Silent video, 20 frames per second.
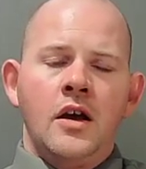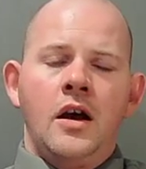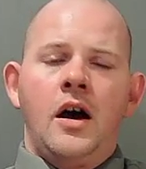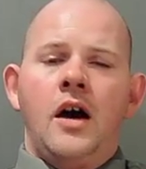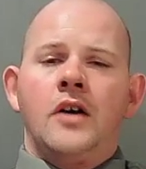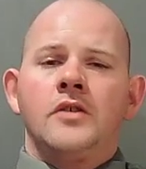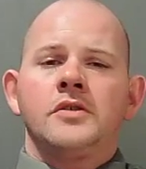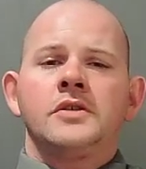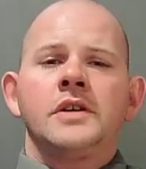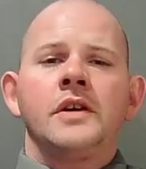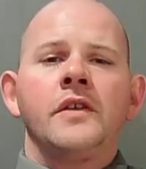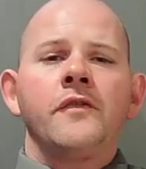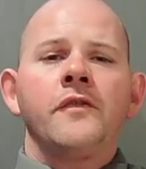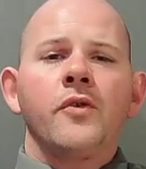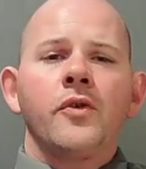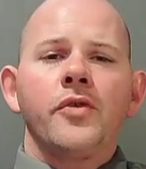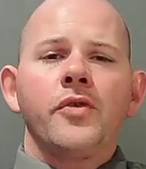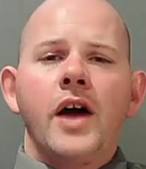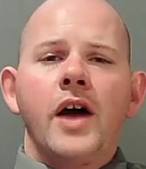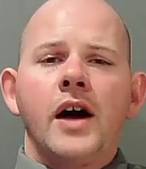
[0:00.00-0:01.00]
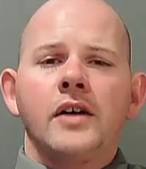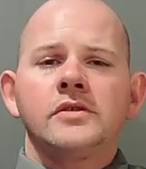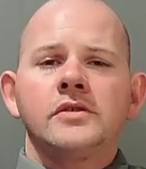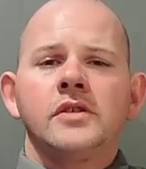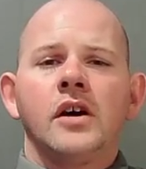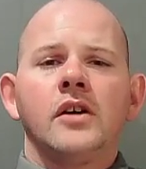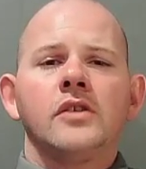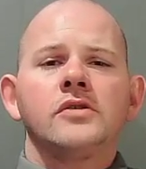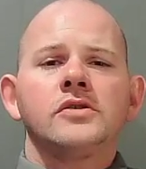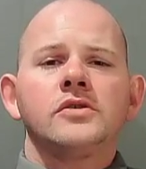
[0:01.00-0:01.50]

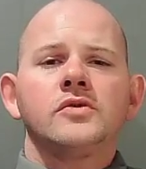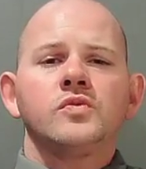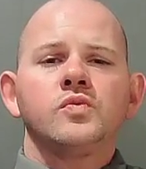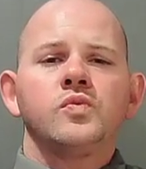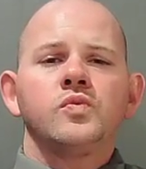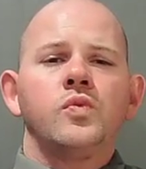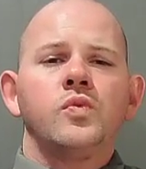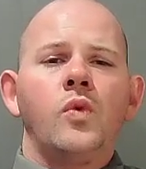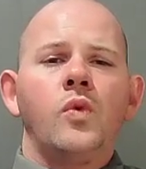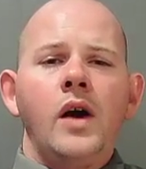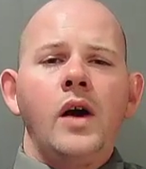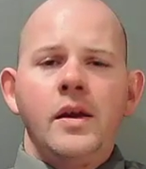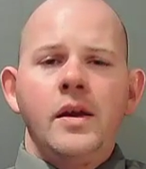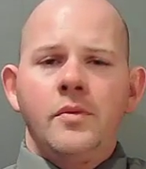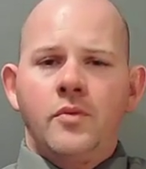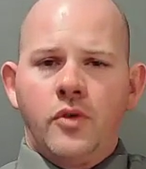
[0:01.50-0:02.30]
$174,000 is way